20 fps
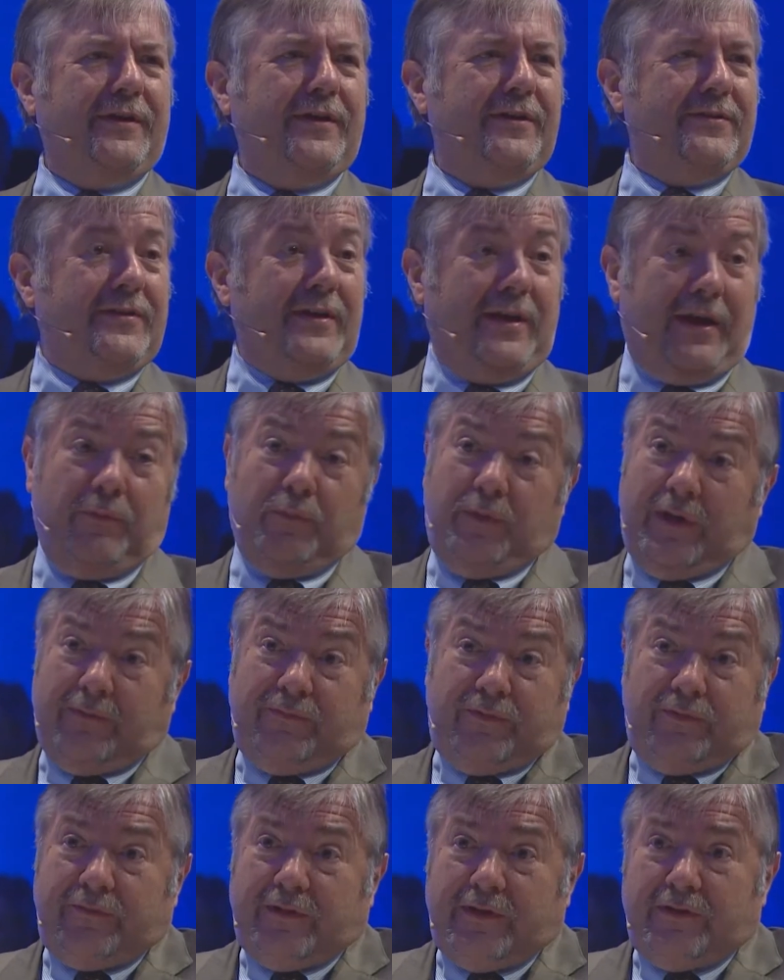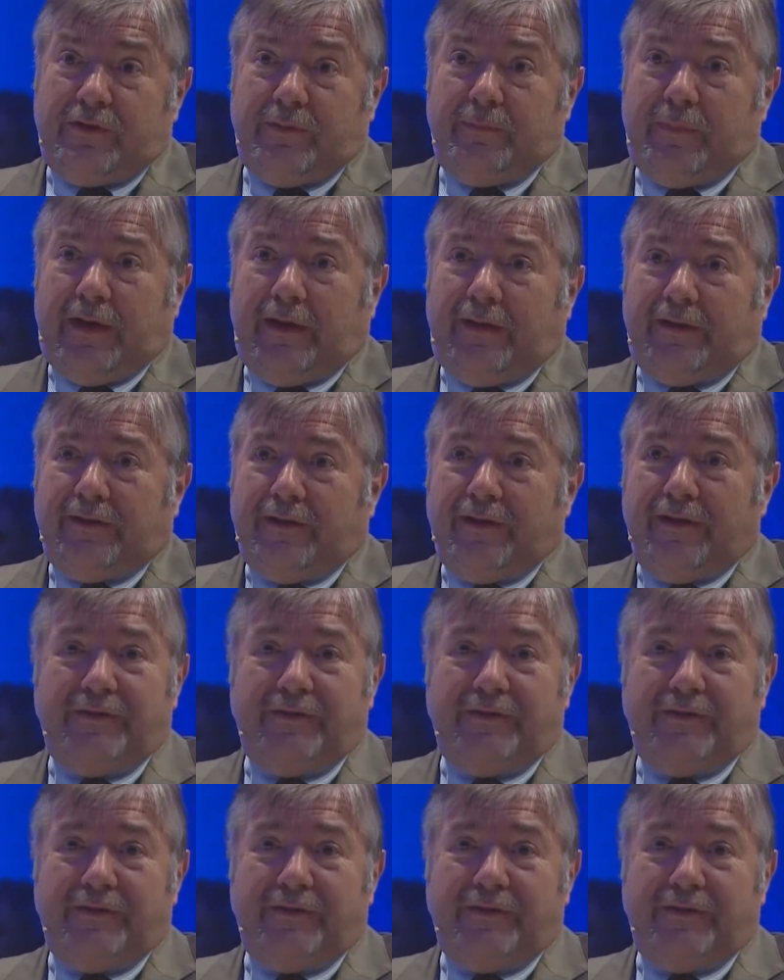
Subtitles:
yes, and we have to finish the panel.